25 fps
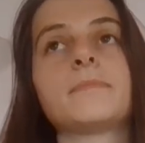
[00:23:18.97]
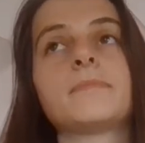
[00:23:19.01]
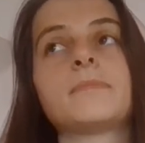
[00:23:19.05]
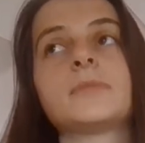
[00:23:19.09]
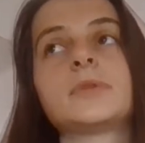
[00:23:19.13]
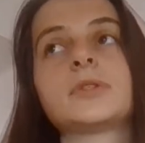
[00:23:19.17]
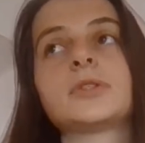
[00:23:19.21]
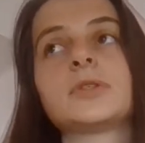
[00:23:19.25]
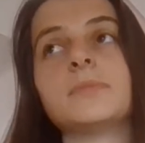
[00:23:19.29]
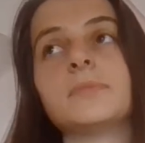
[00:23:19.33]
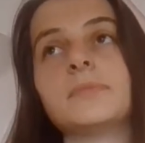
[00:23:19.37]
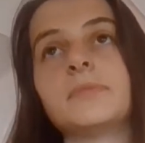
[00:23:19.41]

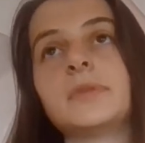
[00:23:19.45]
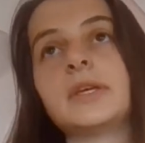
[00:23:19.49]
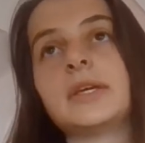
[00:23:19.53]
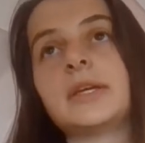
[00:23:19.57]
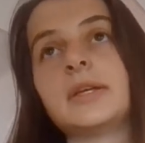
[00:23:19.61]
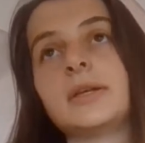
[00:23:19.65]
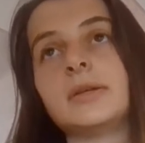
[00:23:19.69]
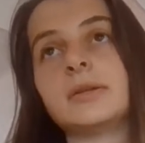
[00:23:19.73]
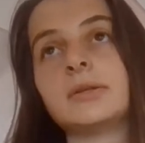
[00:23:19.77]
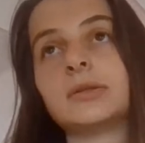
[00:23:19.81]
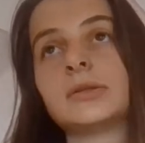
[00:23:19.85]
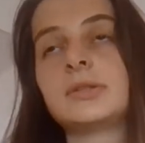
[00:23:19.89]

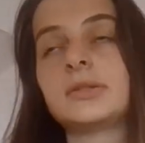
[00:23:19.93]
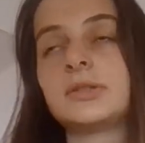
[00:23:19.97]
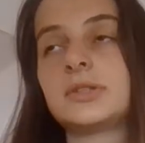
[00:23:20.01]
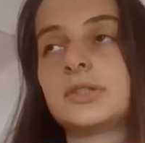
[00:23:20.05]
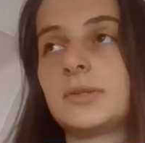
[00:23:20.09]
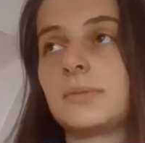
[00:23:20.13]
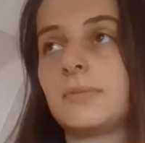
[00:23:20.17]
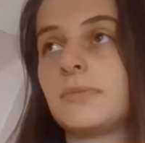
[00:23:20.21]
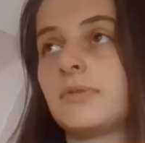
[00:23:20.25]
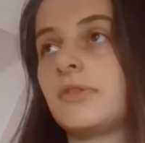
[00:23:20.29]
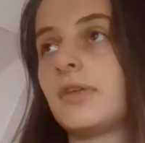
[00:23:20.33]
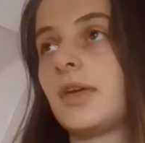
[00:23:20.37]
something
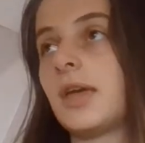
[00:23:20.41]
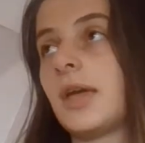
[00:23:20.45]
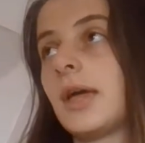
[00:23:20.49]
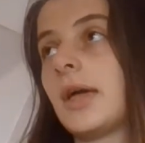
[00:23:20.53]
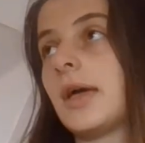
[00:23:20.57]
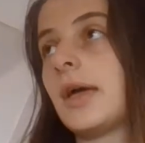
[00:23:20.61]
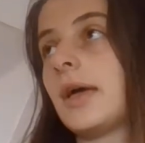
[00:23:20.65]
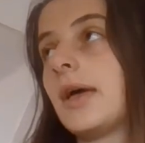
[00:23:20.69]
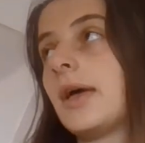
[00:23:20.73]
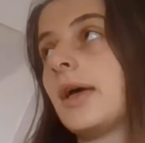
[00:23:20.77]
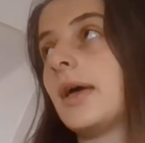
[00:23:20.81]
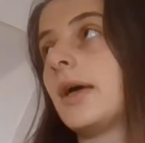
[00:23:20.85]

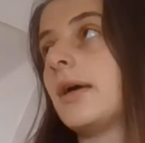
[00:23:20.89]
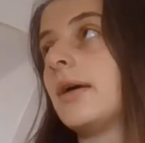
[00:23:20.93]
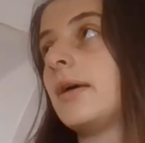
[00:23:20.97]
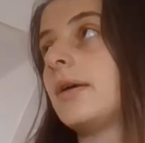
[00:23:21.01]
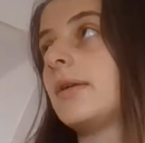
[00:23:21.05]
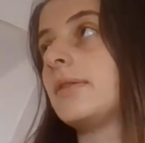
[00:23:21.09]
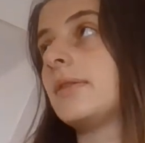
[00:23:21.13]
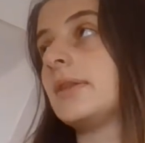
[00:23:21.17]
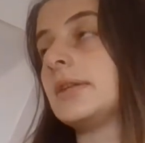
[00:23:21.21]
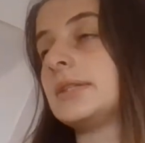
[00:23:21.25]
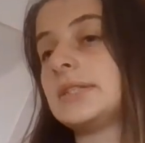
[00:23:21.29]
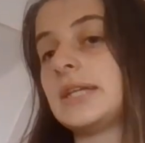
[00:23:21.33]

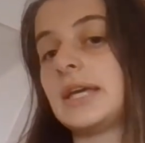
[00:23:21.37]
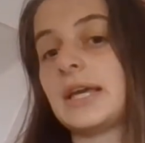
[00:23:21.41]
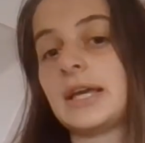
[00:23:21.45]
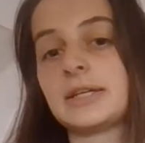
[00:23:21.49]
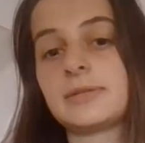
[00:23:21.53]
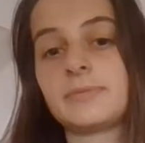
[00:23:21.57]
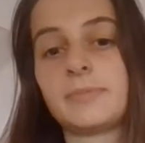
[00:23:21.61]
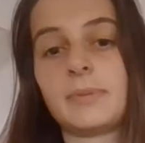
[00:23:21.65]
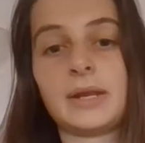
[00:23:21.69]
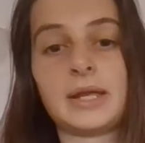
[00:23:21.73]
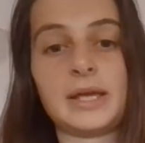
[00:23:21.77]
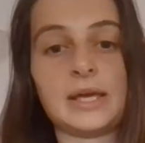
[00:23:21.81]
that takes
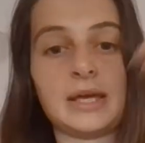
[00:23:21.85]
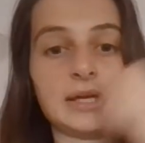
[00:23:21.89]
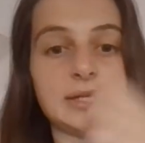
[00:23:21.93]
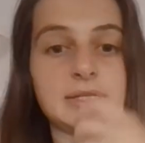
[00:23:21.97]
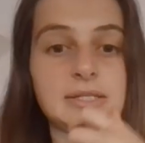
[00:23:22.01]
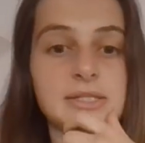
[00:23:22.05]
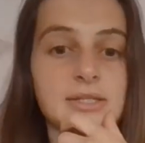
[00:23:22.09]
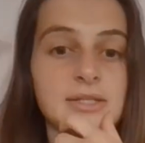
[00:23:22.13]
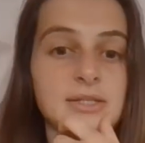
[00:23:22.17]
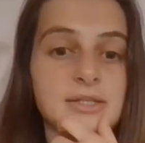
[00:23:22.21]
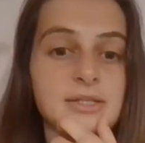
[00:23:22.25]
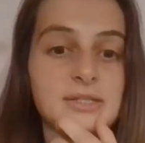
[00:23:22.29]
place
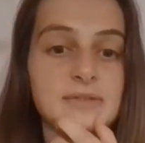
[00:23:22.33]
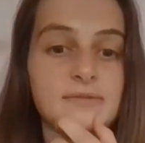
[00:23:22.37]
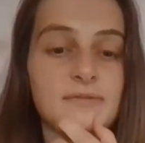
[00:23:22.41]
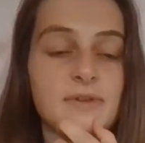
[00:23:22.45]
that's